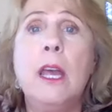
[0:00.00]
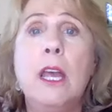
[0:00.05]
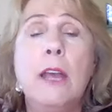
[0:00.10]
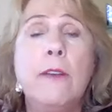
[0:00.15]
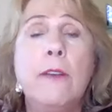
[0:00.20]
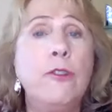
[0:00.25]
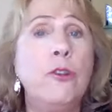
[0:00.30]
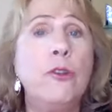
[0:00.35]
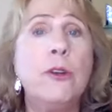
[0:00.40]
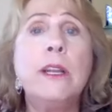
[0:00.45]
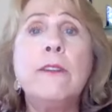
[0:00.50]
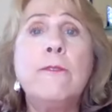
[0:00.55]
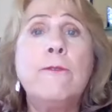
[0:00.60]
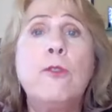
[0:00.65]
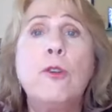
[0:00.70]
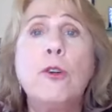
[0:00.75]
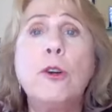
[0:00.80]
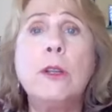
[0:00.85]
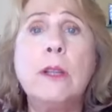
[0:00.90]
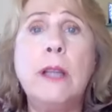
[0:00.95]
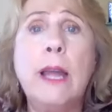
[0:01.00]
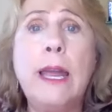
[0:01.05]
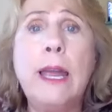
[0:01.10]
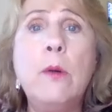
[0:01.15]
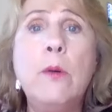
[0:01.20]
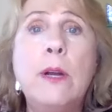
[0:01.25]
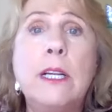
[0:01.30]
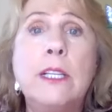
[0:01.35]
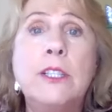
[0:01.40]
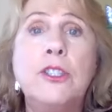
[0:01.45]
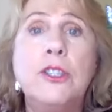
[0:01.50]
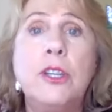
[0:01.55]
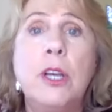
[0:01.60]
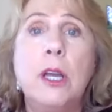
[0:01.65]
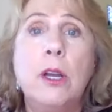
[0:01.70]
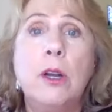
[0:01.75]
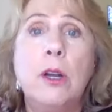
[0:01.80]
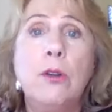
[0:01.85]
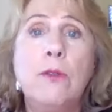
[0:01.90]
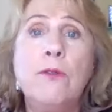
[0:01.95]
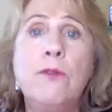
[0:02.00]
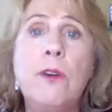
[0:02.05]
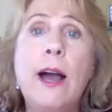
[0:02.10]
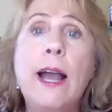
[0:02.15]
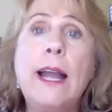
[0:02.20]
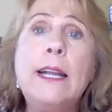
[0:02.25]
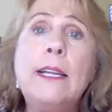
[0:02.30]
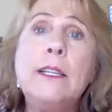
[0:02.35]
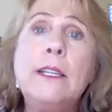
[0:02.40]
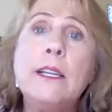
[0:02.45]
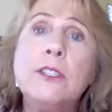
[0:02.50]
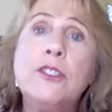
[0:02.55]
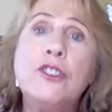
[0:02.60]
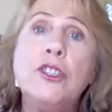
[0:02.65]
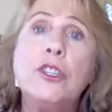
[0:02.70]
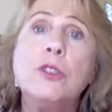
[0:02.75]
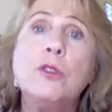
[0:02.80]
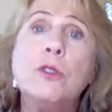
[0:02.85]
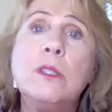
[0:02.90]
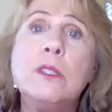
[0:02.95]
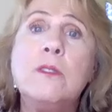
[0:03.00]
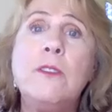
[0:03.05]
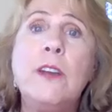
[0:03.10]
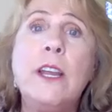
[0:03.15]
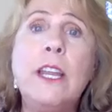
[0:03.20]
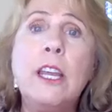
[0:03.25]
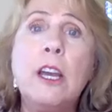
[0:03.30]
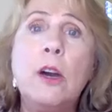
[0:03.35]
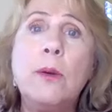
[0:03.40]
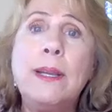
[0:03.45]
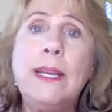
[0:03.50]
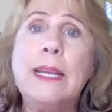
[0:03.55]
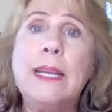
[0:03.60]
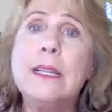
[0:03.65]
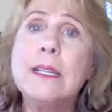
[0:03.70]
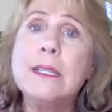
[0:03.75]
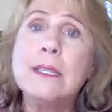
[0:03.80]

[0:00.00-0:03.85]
If you're in a foreign language, find a children's video and get